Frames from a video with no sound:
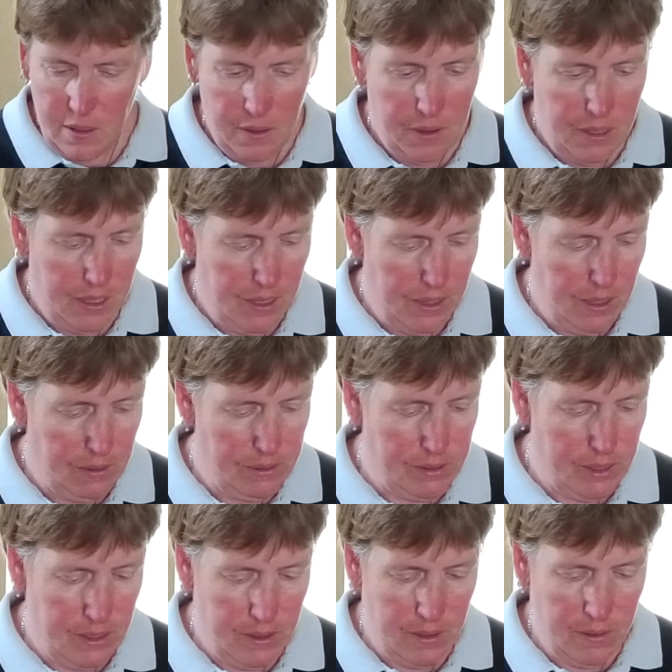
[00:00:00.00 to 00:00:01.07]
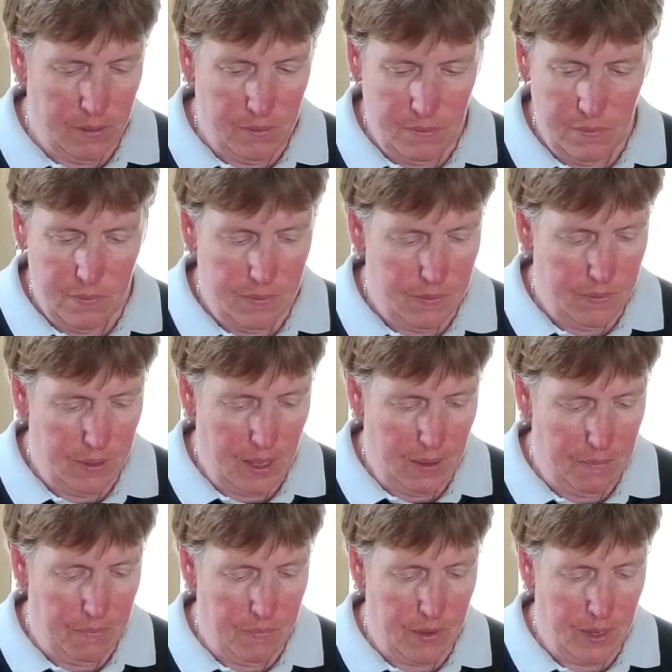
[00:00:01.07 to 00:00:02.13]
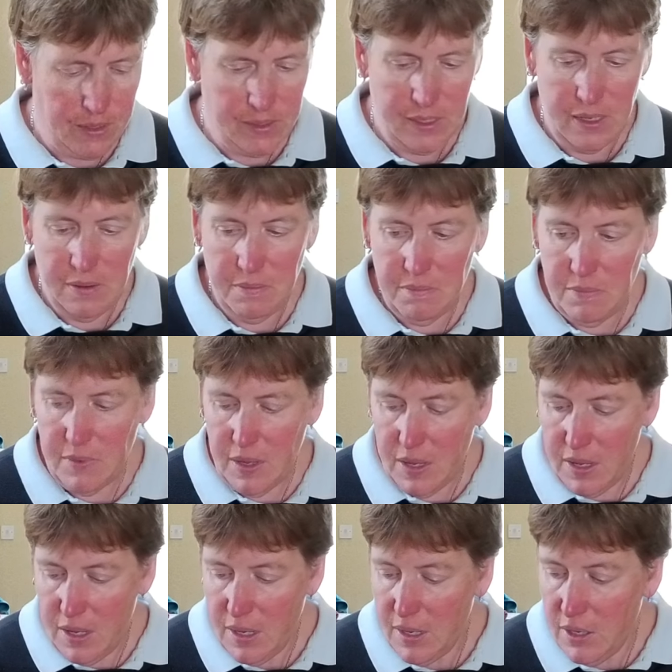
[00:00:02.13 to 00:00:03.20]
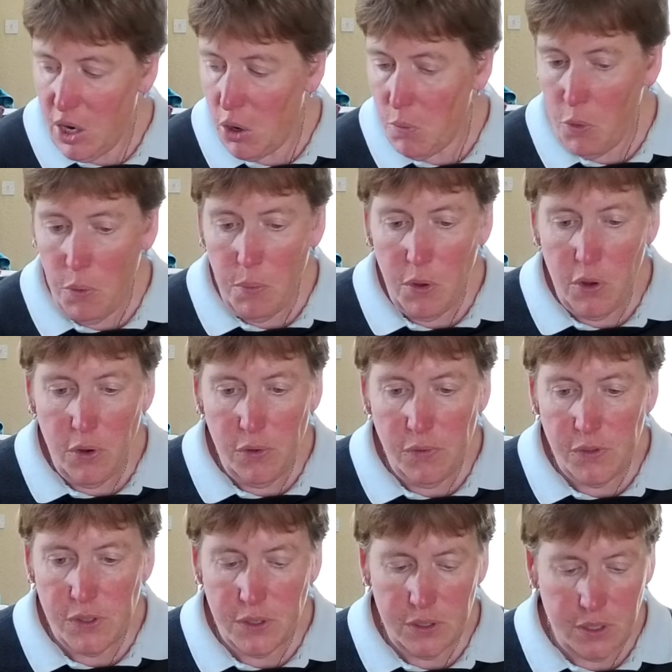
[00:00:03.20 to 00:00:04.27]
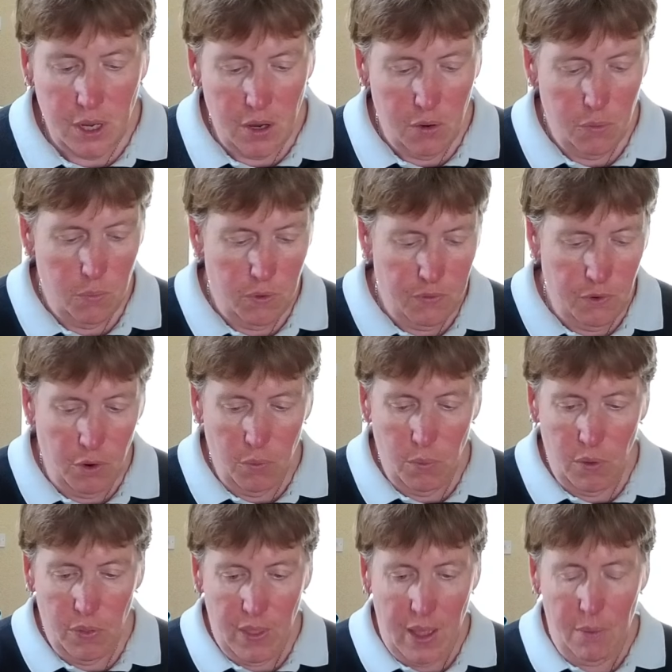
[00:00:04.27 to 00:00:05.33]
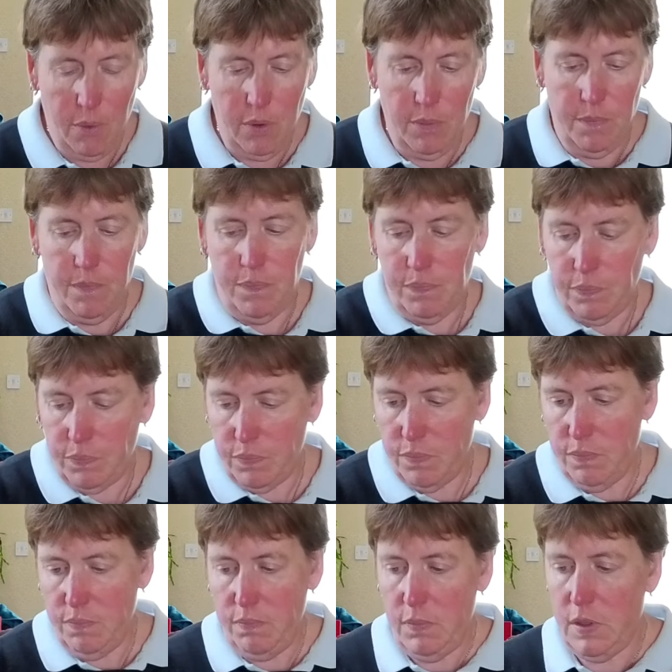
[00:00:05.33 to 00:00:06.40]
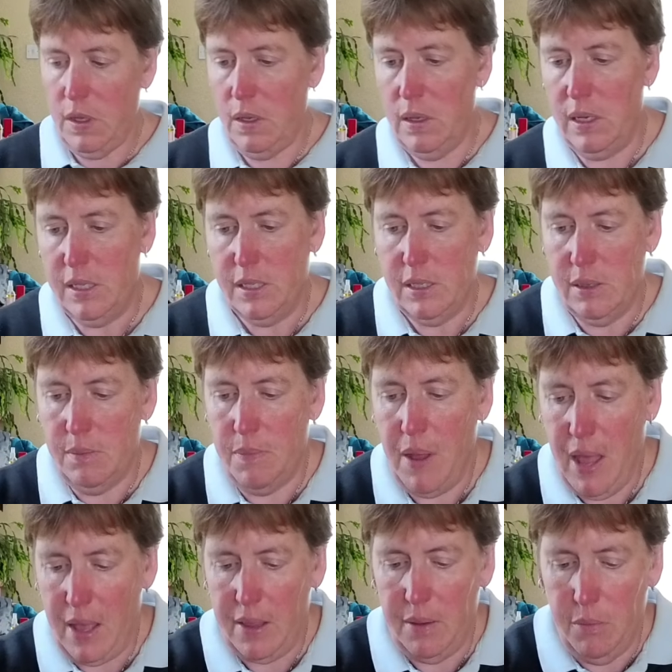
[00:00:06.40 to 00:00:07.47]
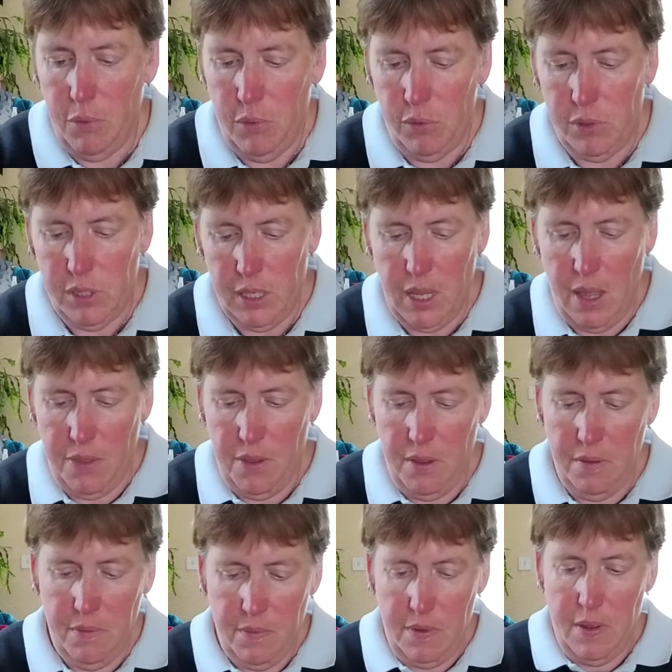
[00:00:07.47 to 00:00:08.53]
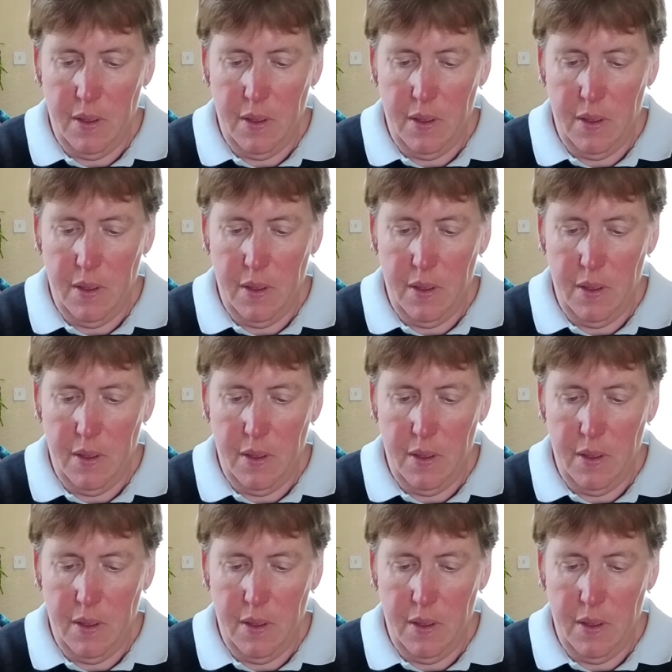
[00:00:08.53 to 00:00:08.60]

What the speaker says: I think that was it though. Yeah, that's it. No more moves, so we've not won that one. Let's pack them all together,